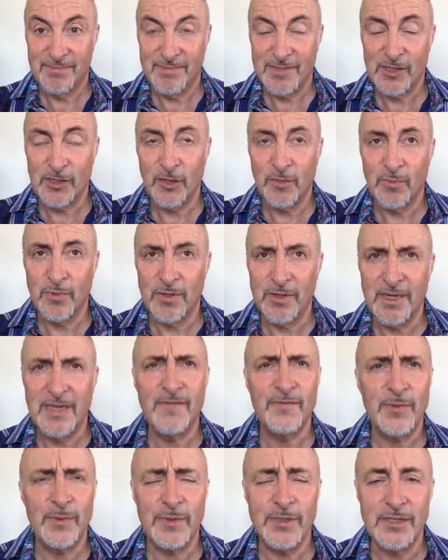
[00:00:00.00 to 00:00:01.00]
that's a good word,
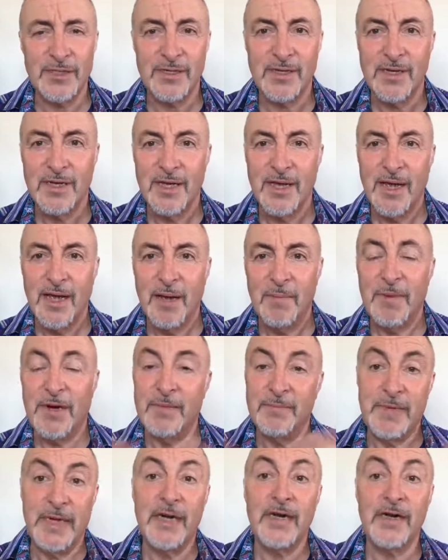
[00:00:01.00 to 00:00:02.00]
influenced by
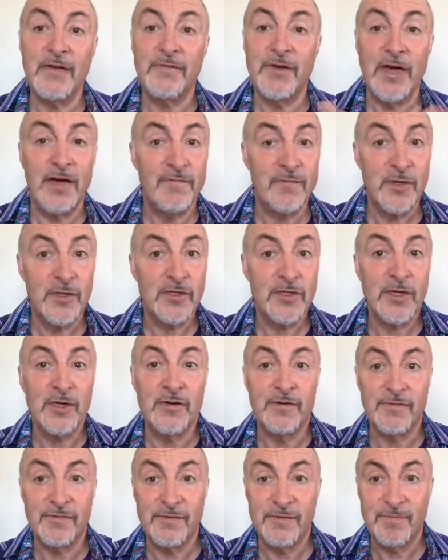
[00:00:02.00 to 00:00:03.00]
the manner of love you have for yourself.